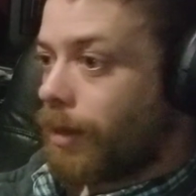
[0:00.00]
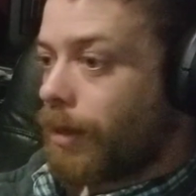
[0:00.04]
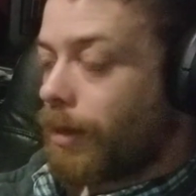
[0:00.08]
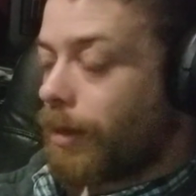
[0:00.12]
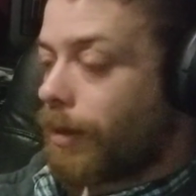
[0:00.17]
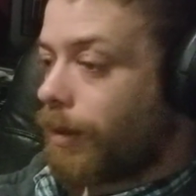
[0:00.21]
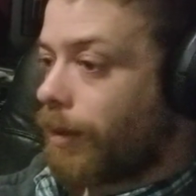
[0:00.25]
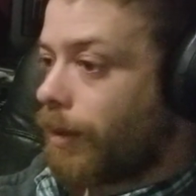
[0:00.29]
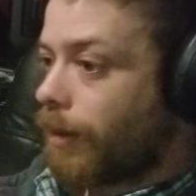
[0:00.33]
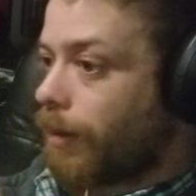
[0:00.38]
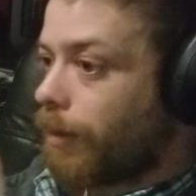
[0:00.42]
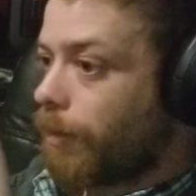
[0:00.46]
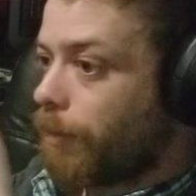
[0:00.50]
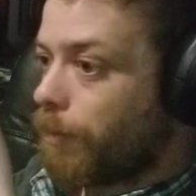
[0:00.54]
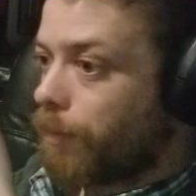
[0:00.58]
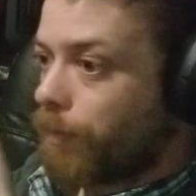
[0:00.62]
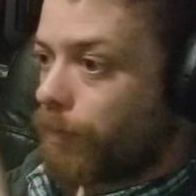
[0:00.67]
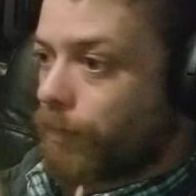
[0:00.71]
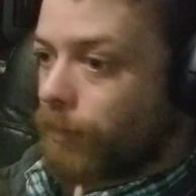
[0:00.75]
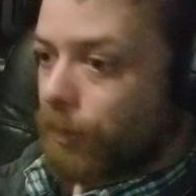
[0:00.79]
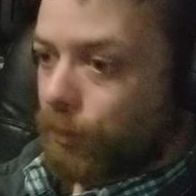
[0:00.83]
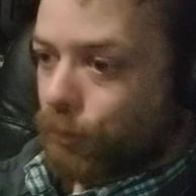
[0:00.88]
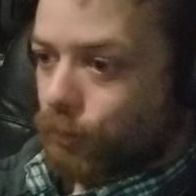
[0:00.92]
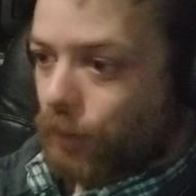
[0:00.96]

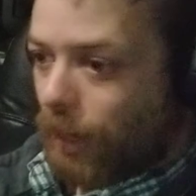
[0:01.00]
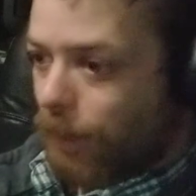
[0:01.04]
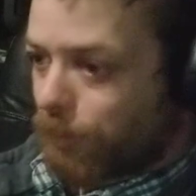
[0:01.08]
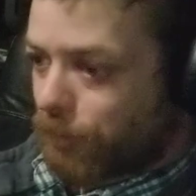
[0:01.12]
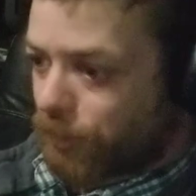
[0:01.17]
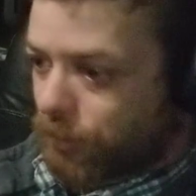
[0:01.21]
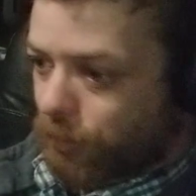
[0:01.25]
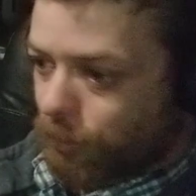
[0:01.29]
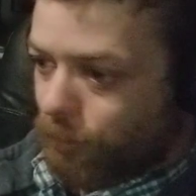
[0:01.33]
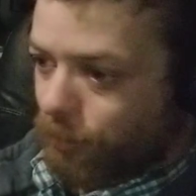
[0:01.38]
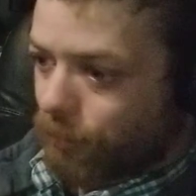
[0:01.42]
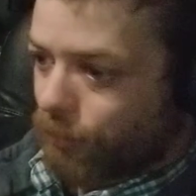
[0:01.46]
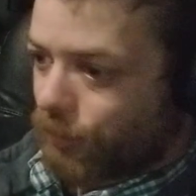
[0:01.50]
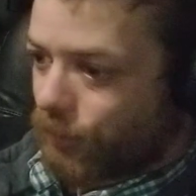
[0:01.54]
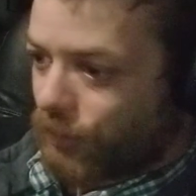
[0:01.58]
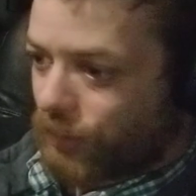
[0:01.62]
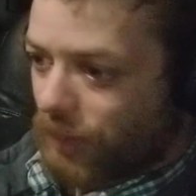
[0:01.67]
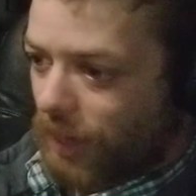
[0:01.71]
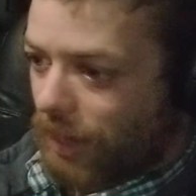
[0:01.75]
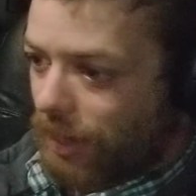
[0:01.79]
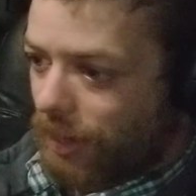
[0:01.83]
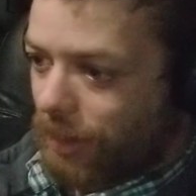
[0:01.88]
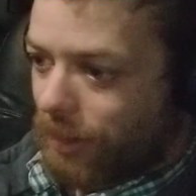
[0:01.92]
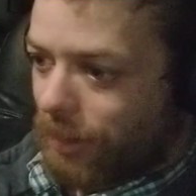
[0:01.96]
Drop some
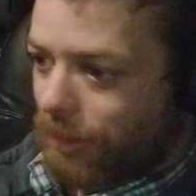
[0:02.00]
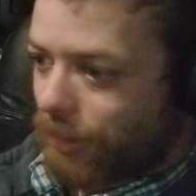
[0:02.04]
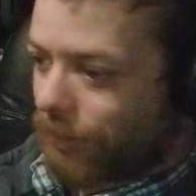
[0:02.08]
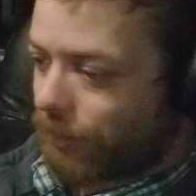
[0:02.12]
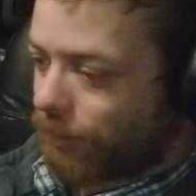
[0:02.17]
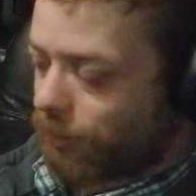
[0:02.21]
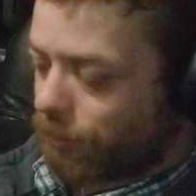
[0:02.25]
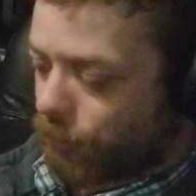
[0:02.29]
sand,